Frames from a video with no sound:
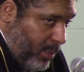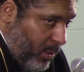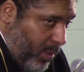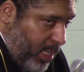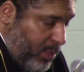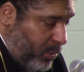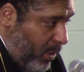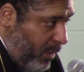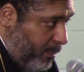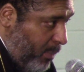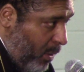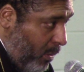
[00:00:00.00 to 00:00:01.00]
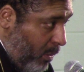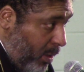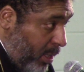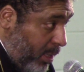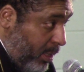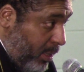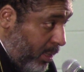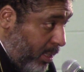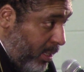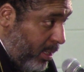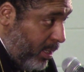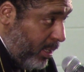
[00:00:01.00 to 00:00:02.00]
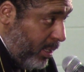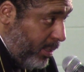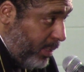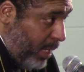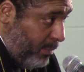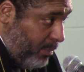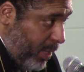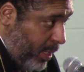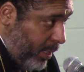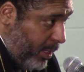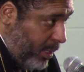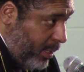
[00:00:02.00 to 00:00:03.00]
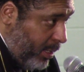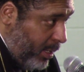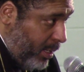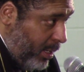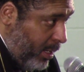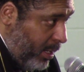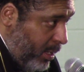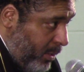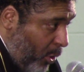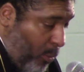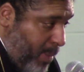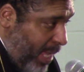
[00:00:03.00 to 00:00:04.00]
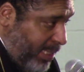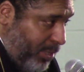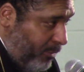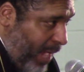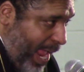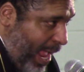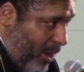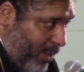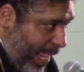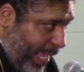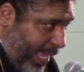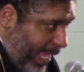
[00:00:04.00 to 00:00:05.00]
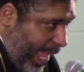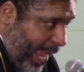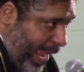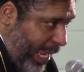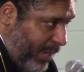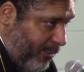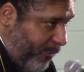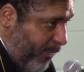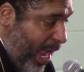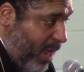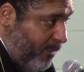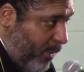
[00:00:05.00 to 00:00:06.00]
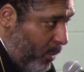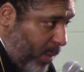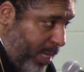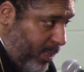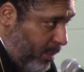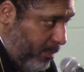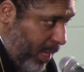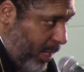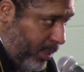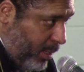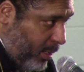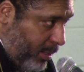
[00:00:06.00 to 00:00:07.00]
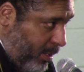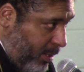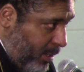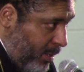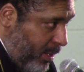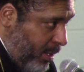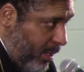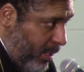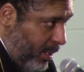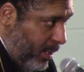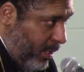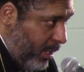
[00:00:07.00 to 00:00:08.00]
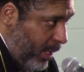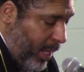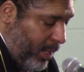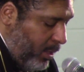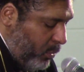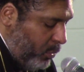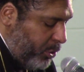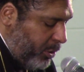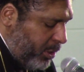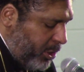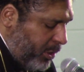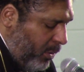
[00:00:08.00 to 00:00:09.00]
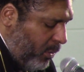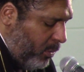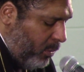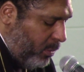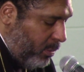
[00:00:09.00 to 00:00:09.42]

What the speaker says: is worth more than money. Don't mess around and gain favor with Dominion and lose your soul.